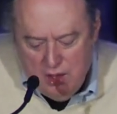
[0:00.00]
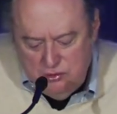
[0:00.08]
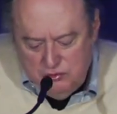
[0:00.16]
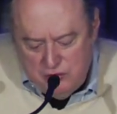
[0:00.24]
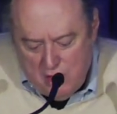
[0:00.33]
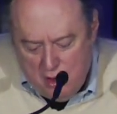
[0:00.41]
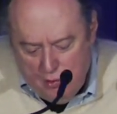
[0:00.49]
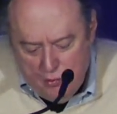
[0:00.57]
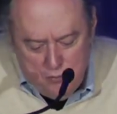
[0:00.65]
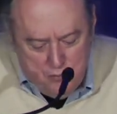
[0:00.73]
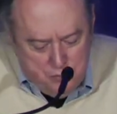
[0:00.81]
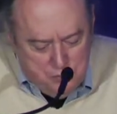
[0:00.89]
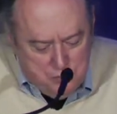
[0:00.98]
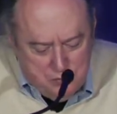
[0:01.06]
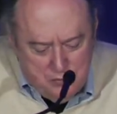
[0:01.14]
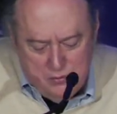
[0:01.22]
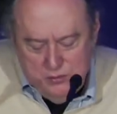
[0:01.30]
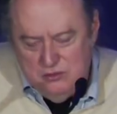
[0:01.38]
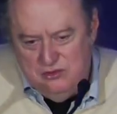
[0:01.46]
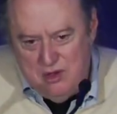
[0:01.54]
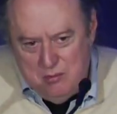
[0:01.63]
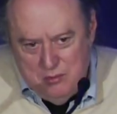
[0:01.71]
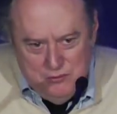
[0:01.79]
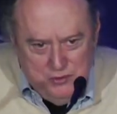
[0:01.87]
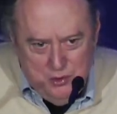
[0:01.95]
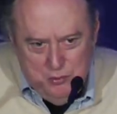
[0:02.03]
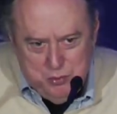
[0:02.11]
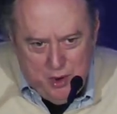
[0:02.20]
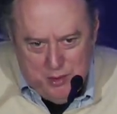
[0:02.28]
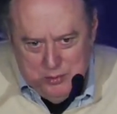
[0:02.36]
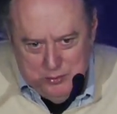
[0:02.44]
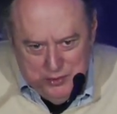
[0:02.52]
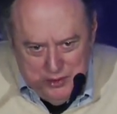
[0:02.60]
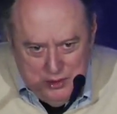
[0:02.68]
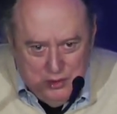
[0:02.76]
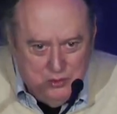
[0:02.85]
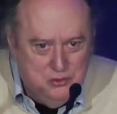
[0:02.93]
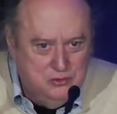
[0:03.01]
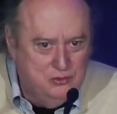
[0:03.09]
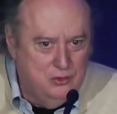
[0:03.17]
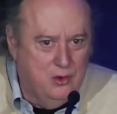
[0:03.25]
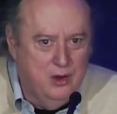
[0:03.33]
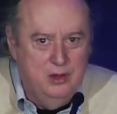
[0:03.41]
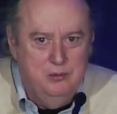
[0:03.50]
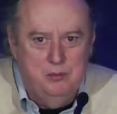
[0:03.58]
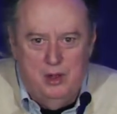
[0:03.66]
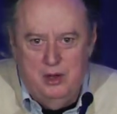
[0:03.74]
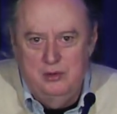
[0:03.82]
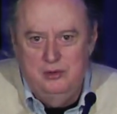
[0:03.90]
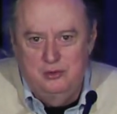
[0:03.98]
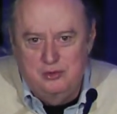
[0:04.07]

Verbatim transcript: So some of you probably know the story, but you